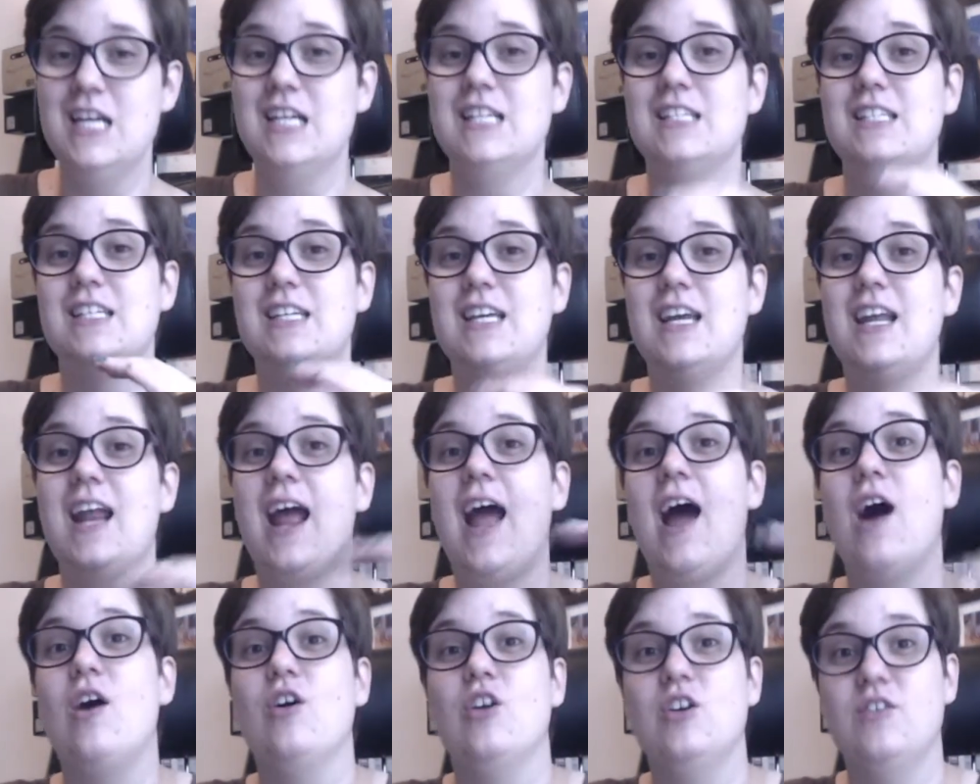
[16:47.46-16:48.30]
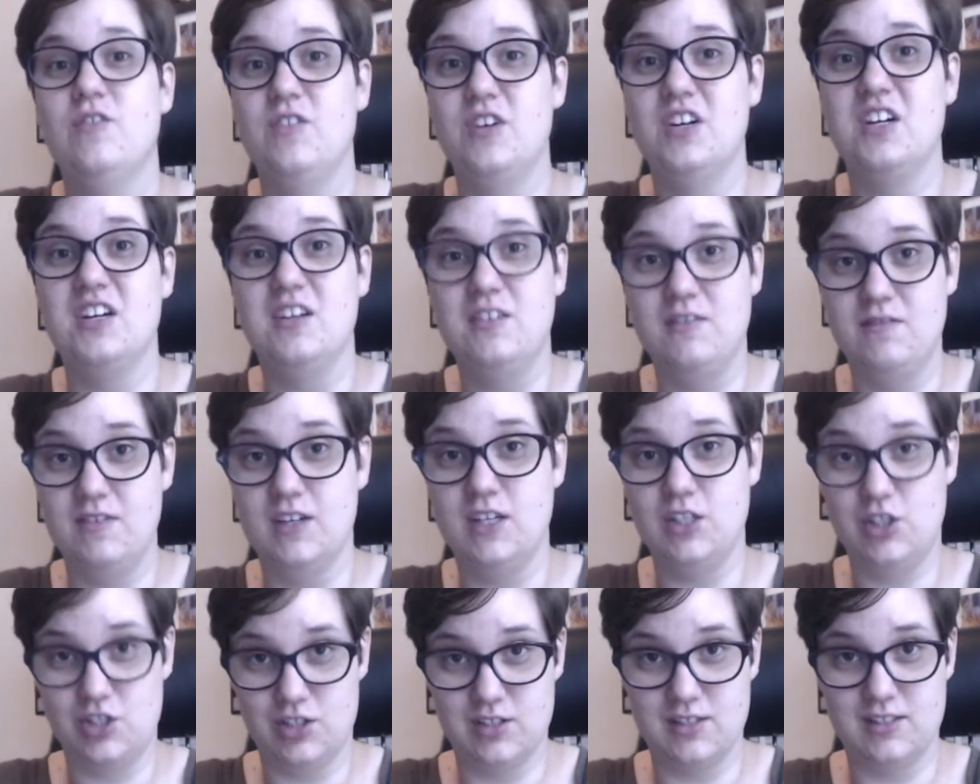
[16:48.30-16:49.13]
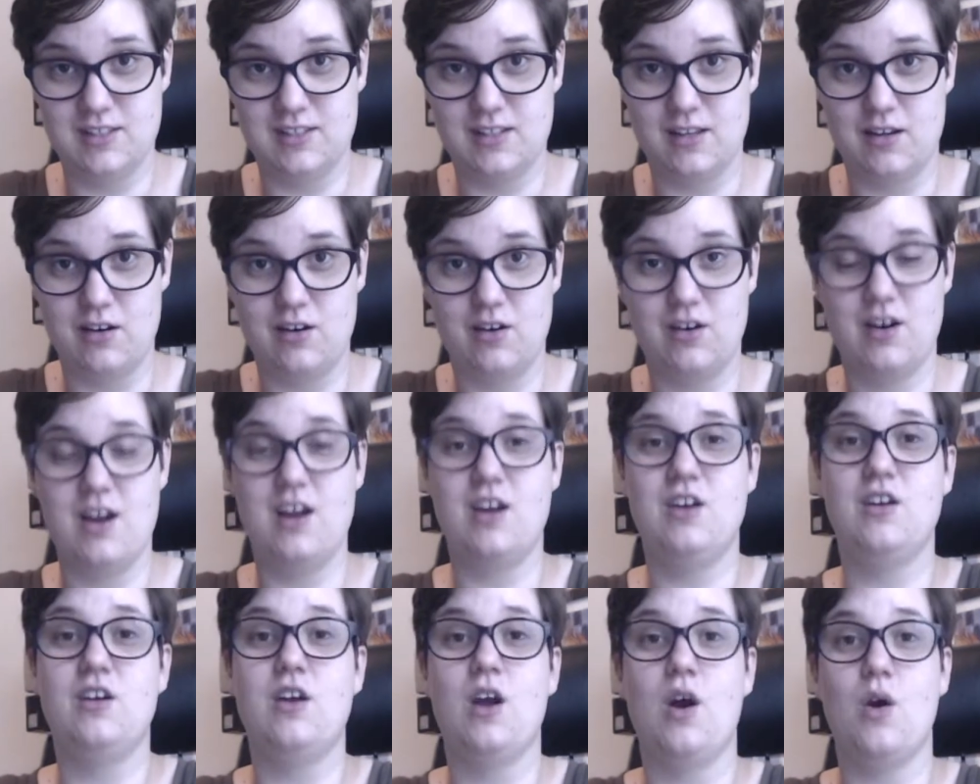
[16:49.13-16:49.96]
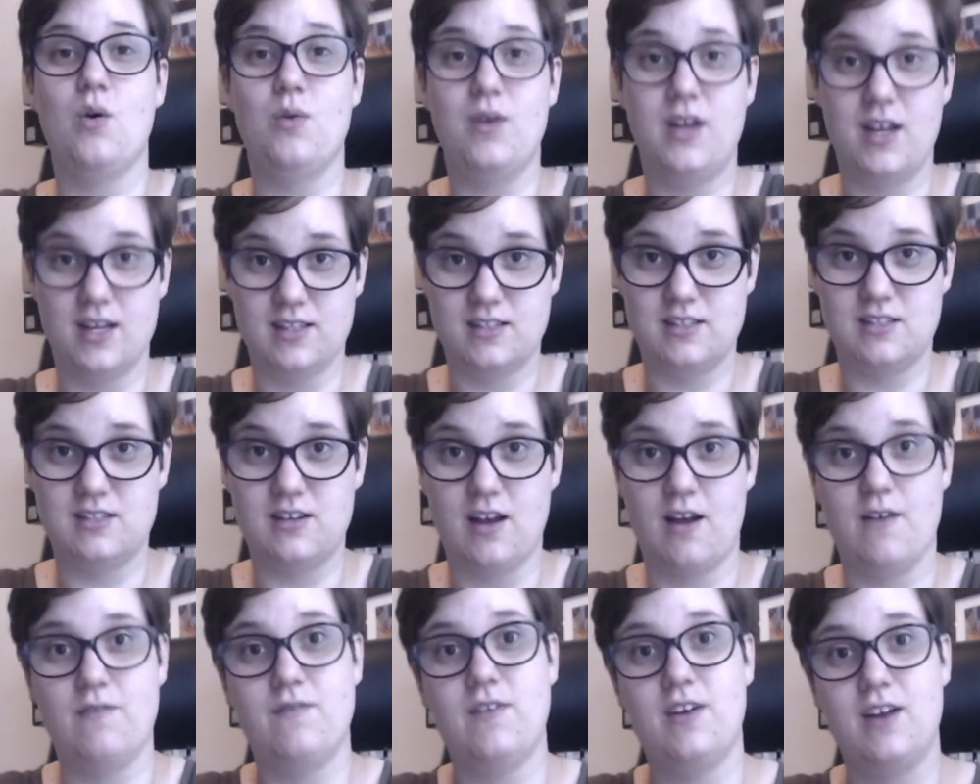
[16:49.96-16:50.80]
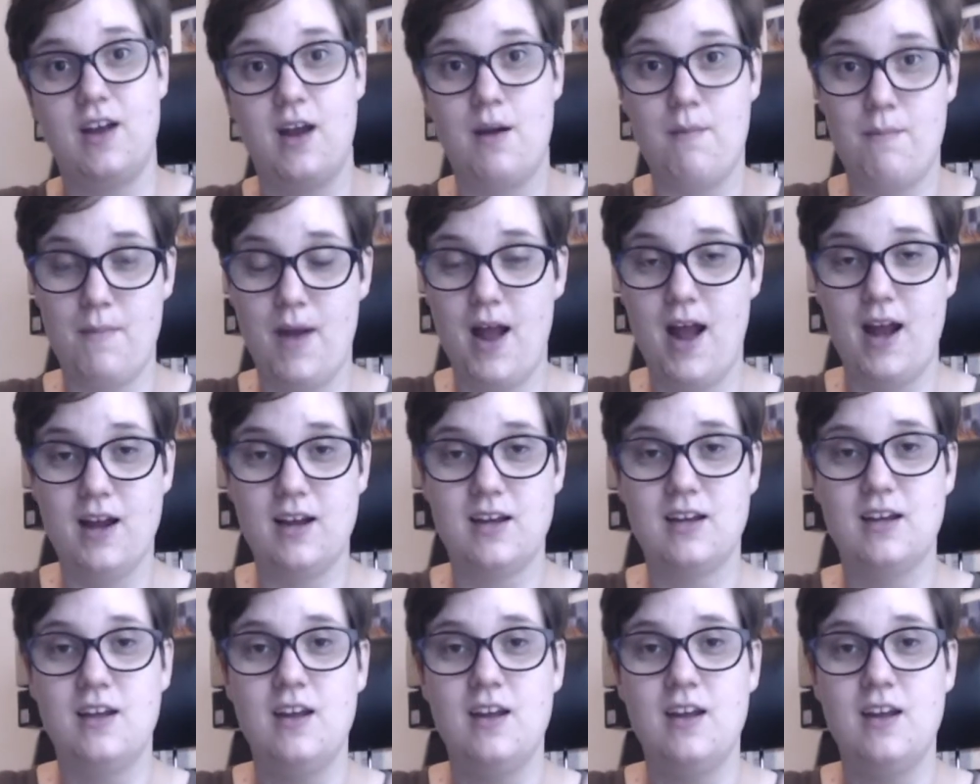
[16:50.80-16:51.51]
to get out of a convention center and go get stuff and come back.